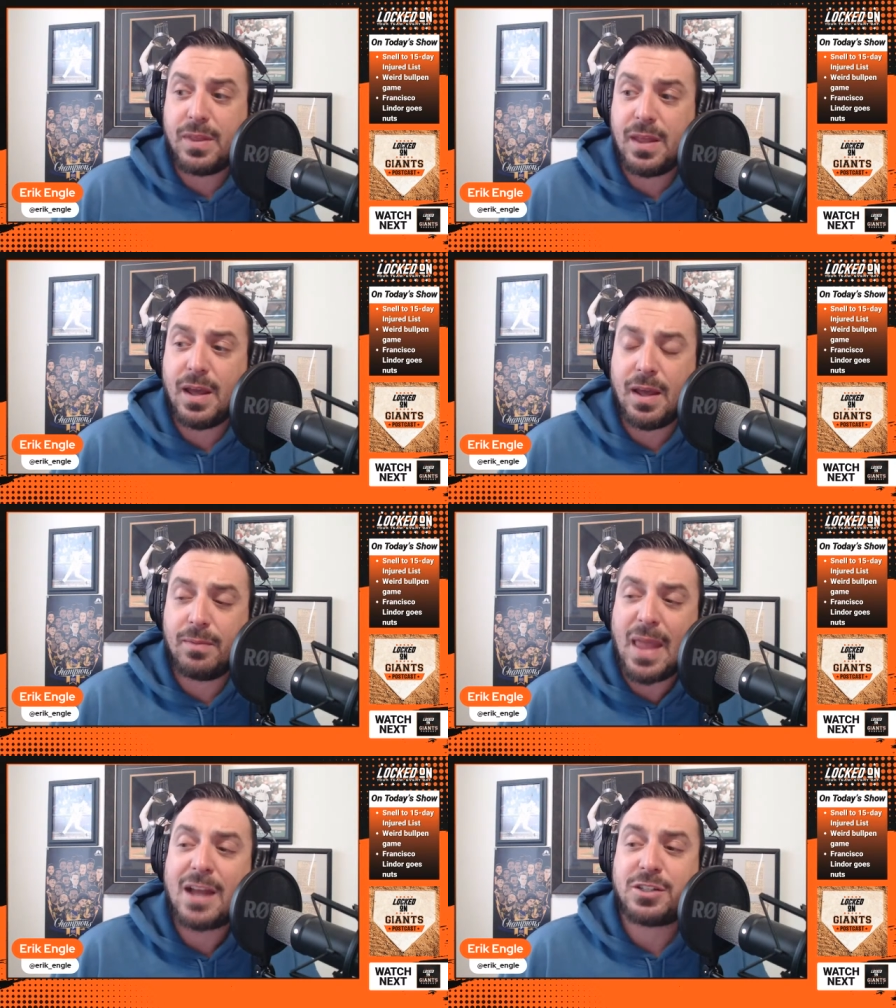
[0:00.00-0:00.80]
the
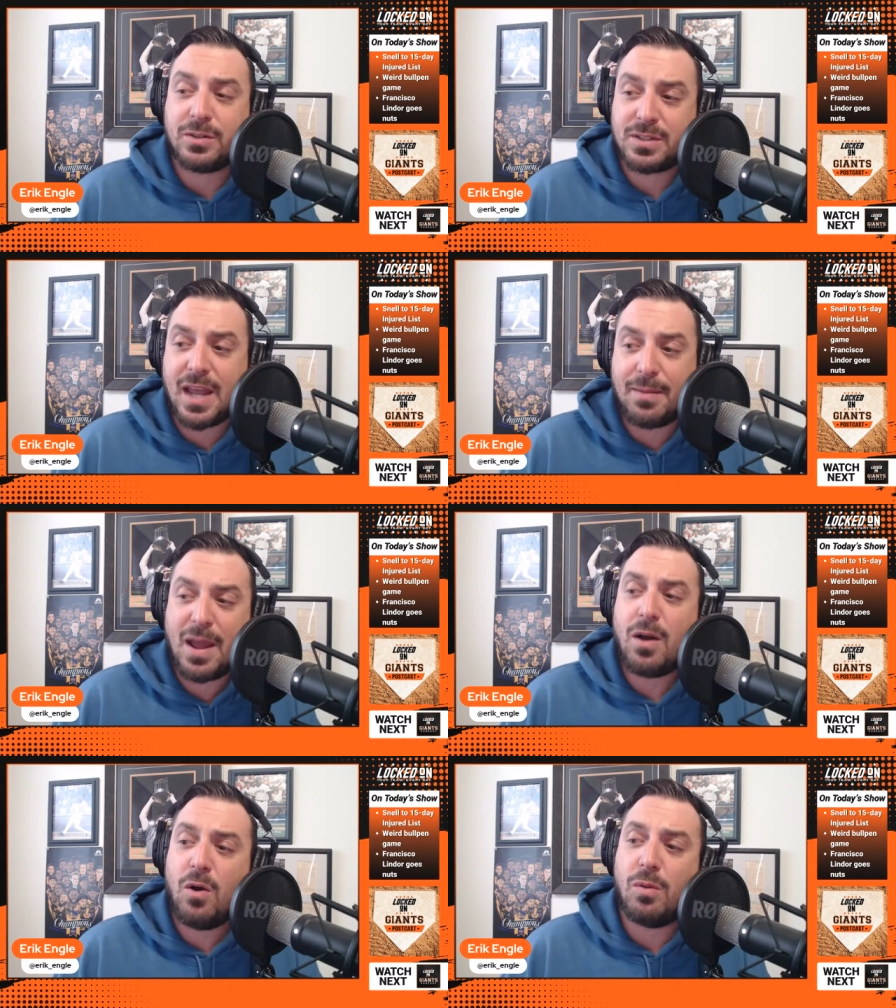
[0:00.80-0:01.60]
Nationals game
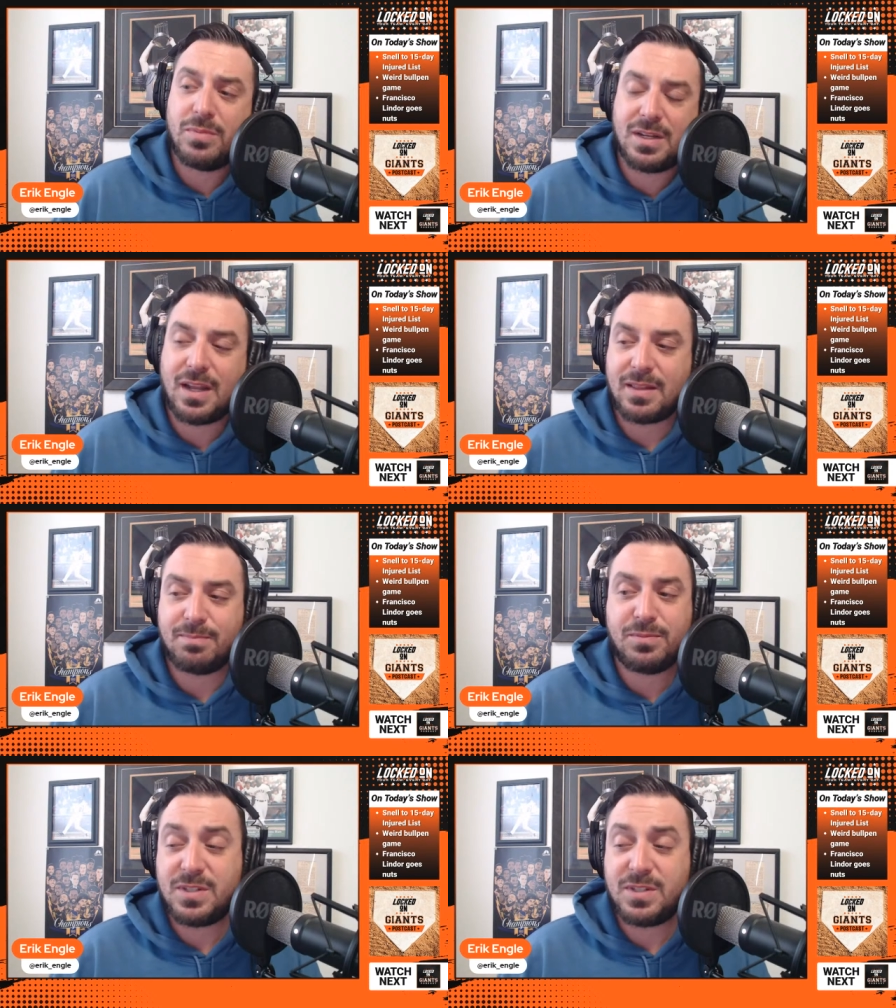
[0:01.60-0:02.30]
at home to get